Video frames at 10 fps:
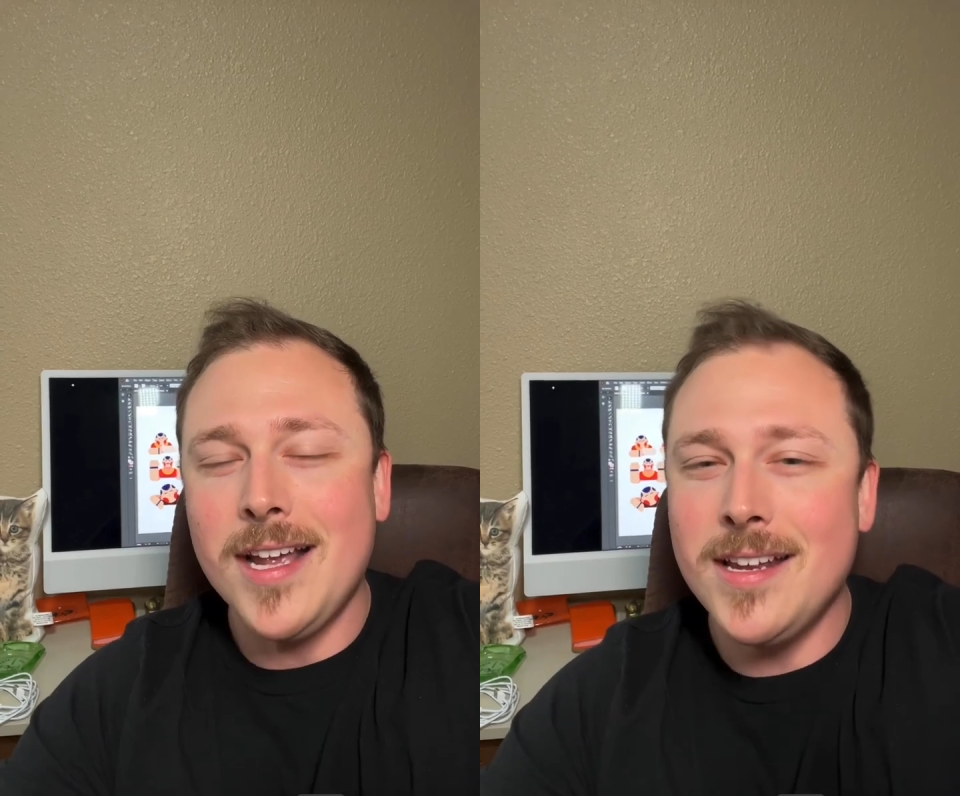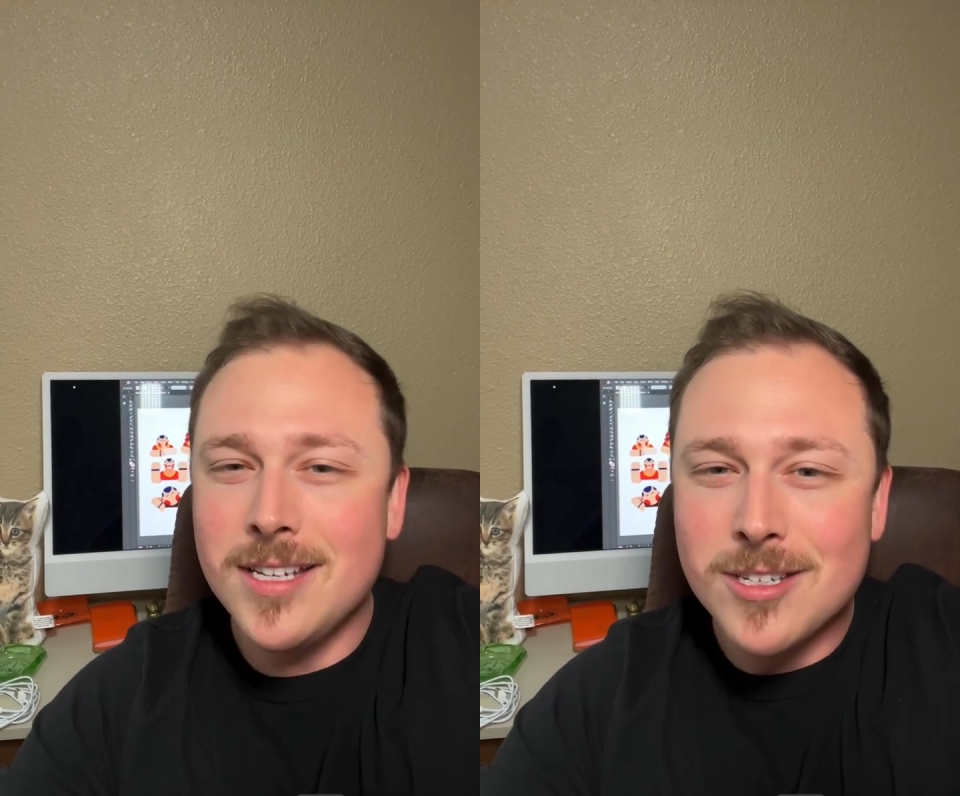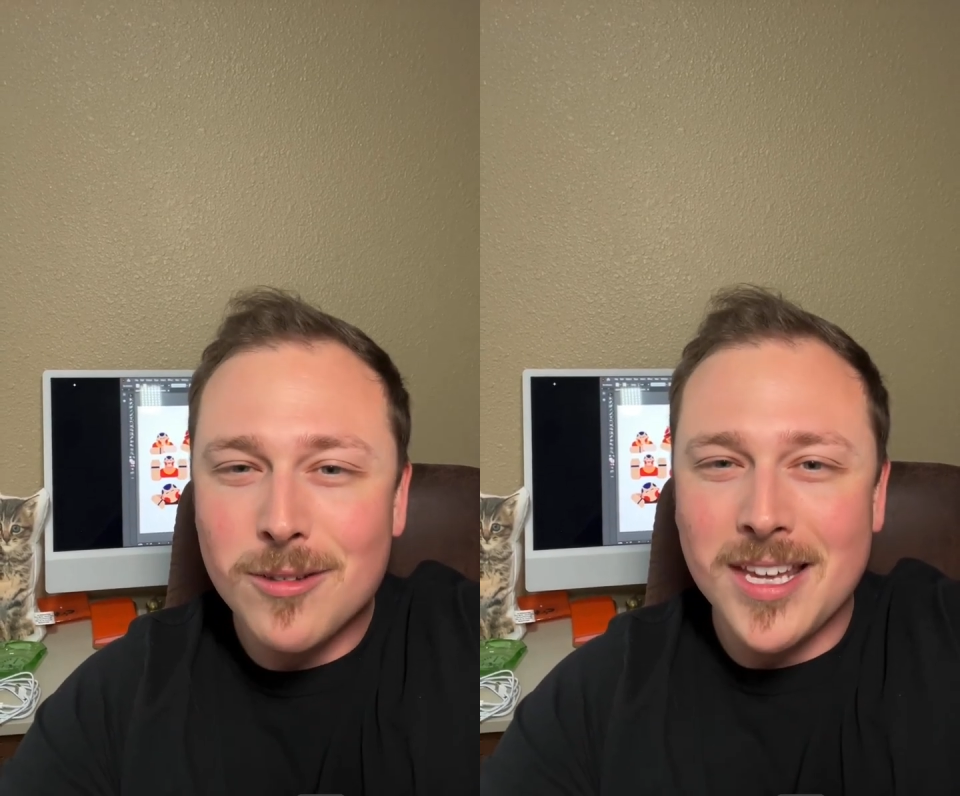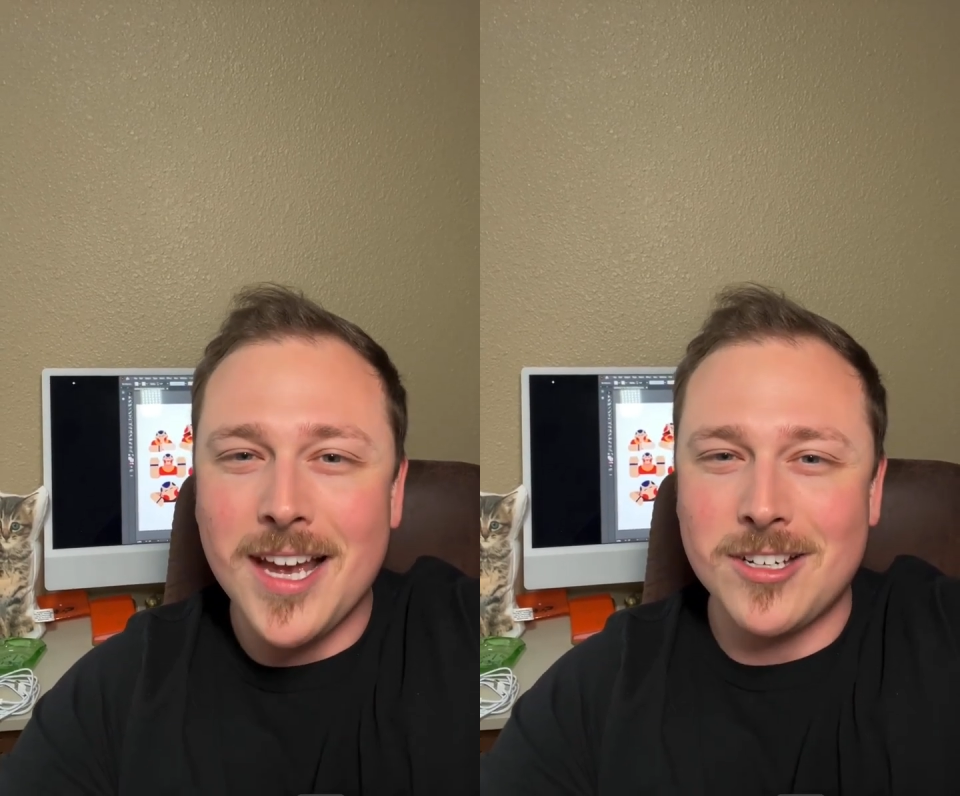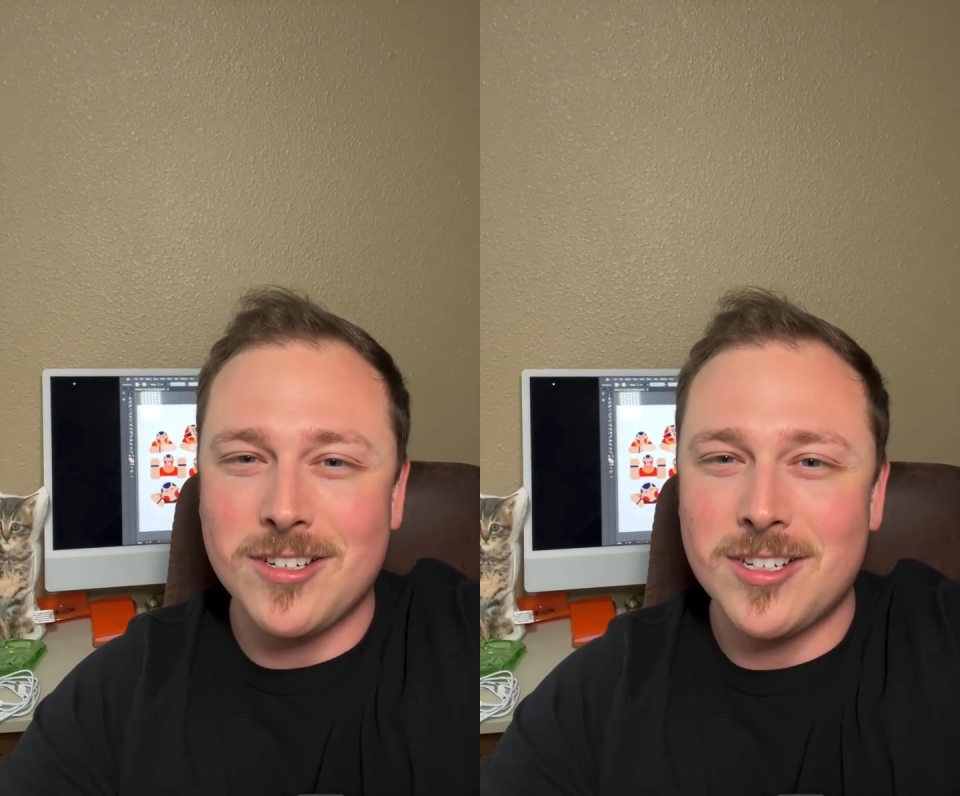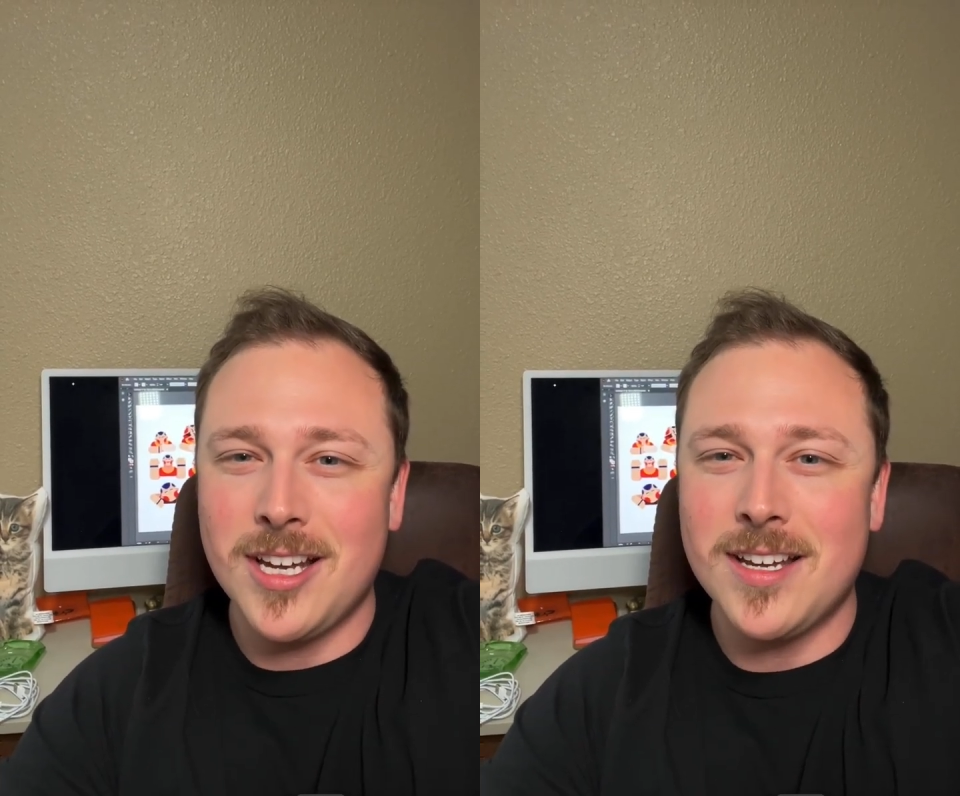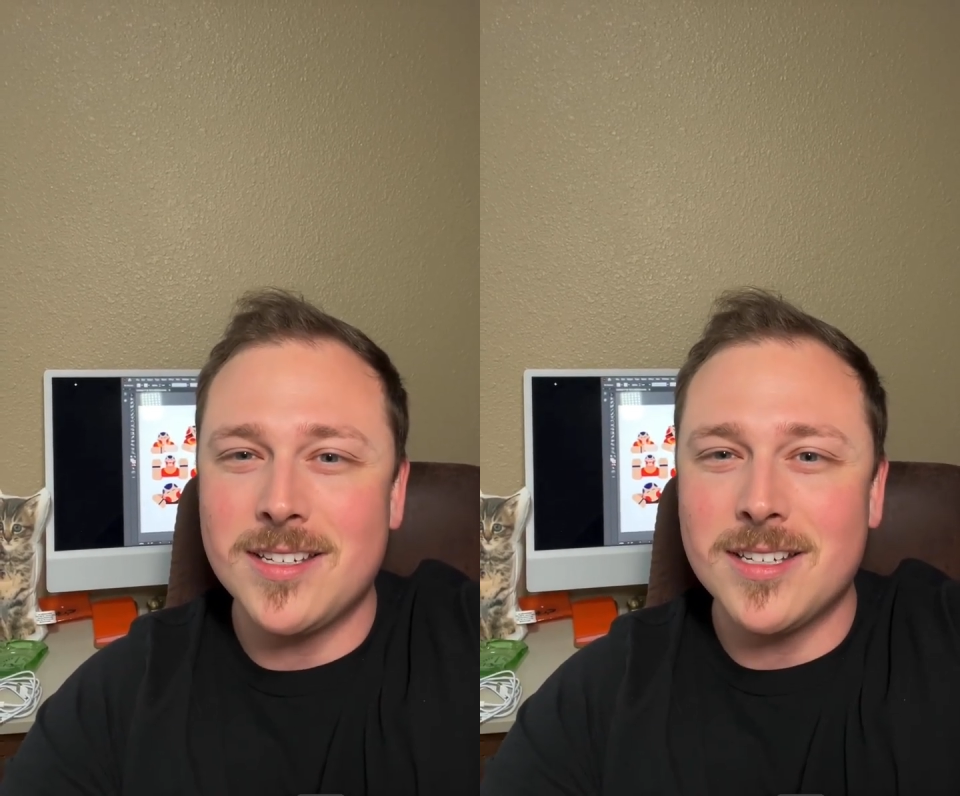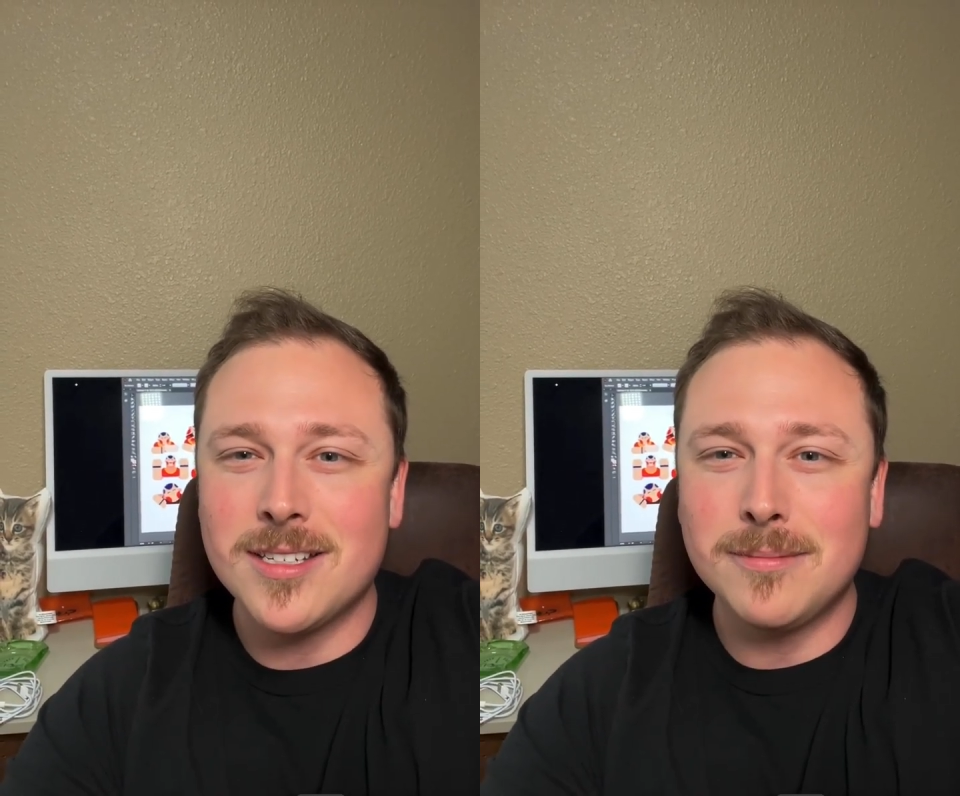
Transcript: and to do the exercises.